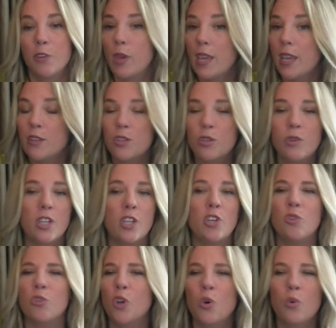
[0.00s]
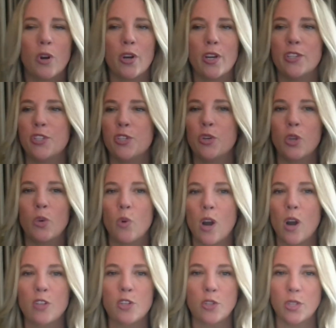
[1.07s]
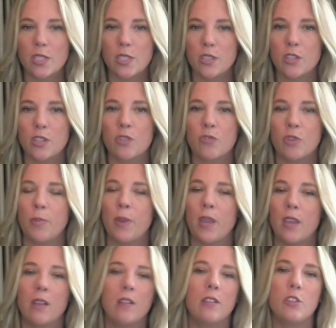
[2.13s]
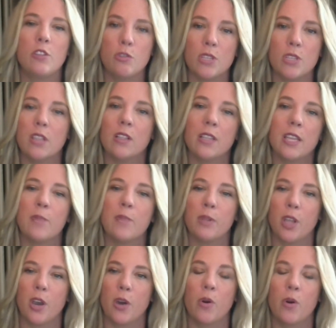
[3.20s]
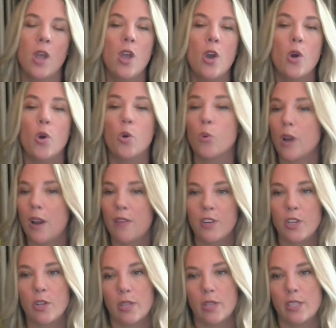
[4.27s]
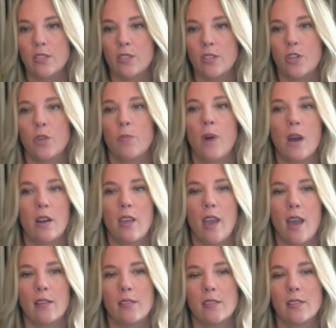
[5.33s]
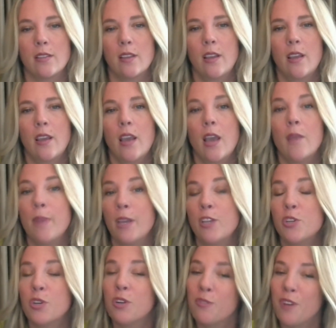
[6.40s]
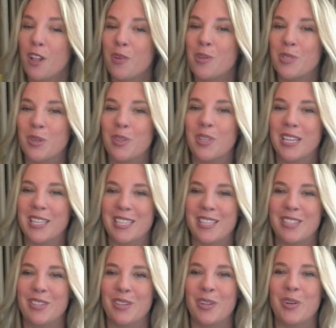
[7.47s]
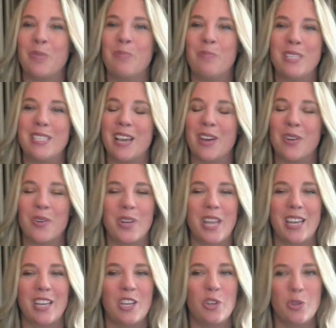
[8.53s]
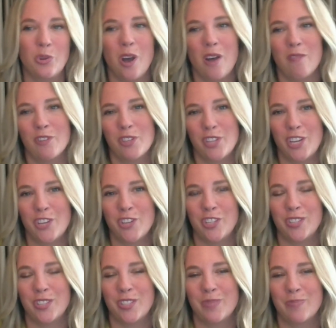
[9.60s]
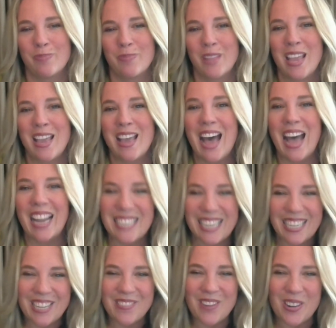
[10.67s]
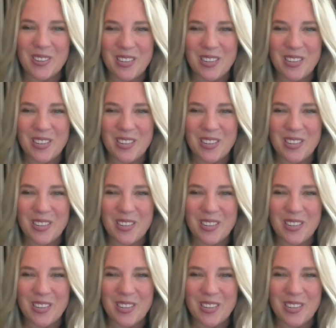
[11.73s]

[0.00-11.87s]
If you can't tune in, no worries. You can watch or listen to the replay using the link below or wherever you listen to your podcast. And make sure to follow us on LinkedIn so you don't miss out on any new conversations. Hi, Dayna.